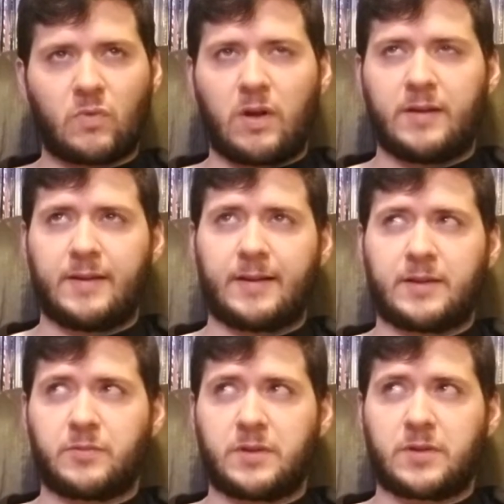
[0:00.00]
I think
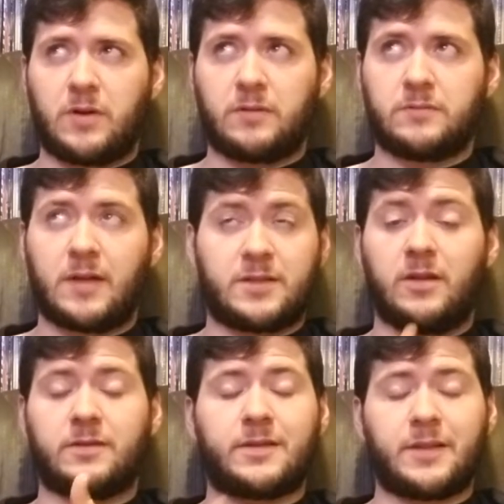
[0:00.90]
that's what it's called. I saw
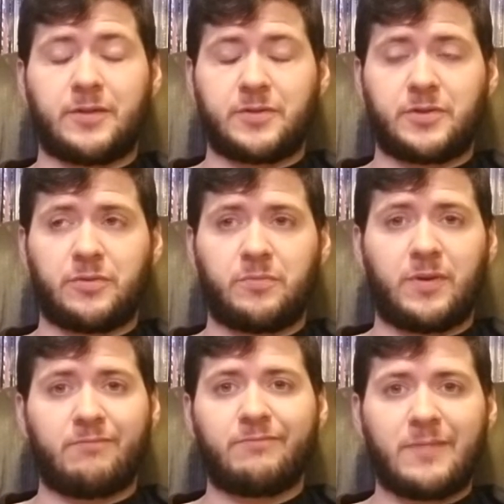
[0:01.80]
it in the theaters too,
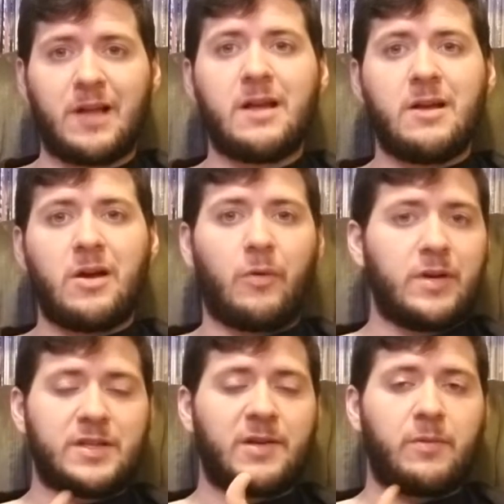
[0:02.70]
but we
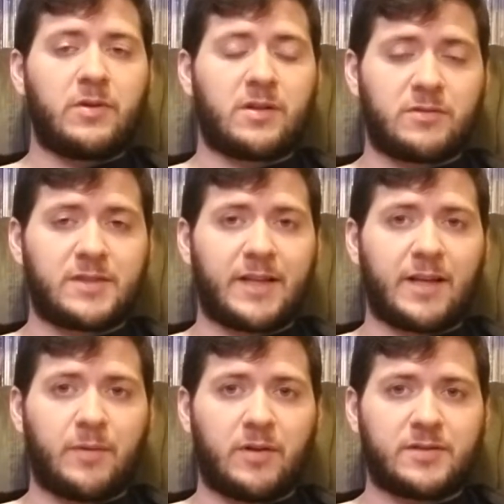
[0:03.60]
just said we were going to go see
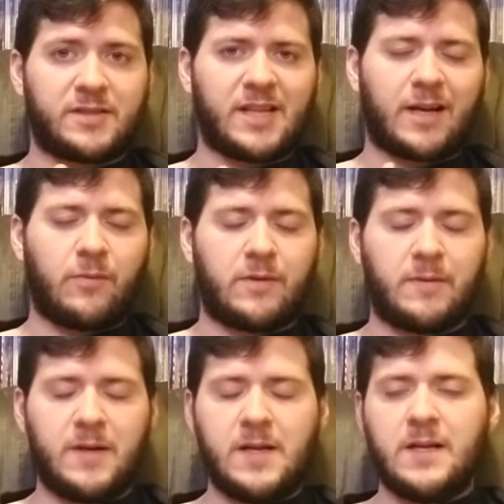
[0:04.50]
Annabelle. It's the second one.
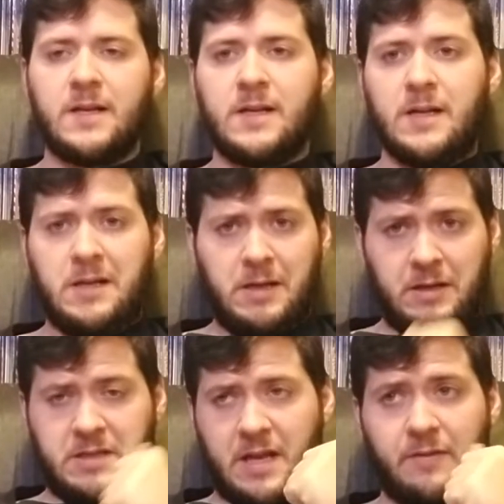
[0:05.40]

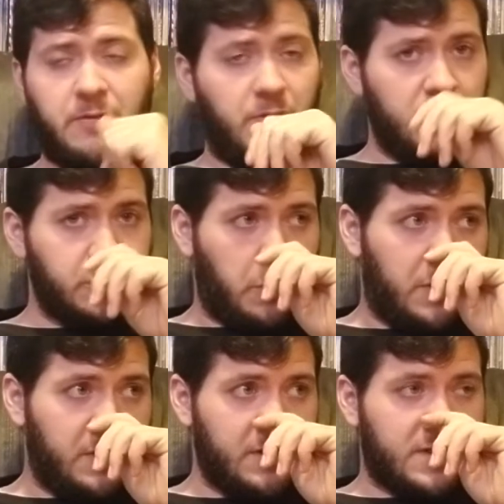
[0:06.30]
Because I had the first
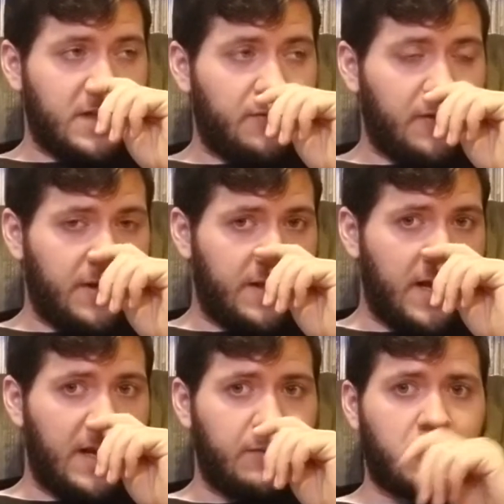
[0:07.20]
one. Stuff like
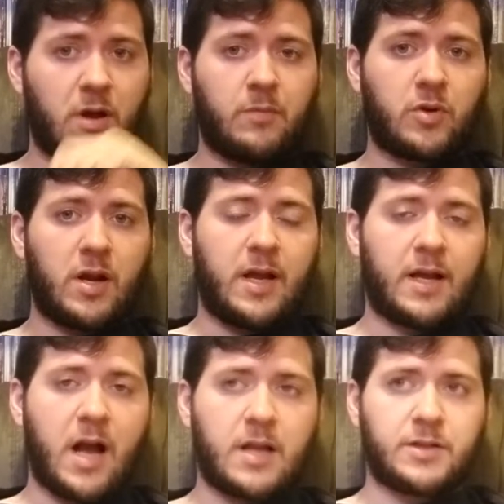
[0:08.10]
that I'm going to hang
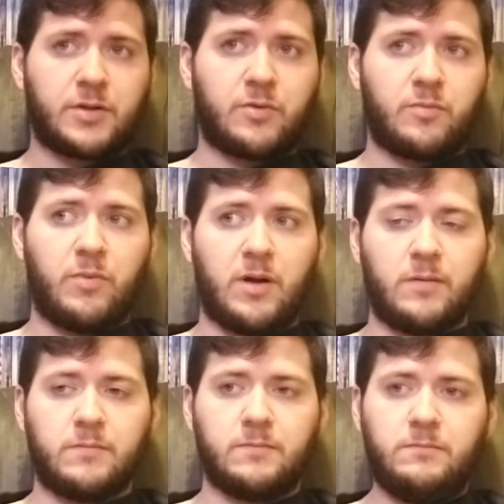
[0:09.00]
on to,
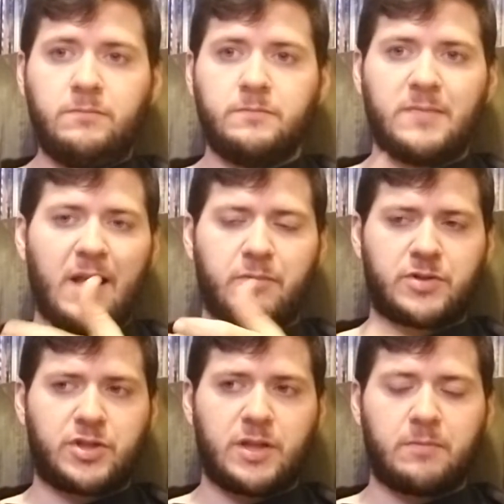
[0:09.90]
but that
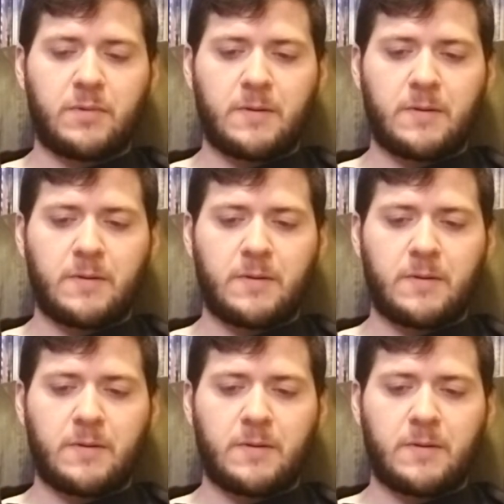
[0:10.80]
was cheap.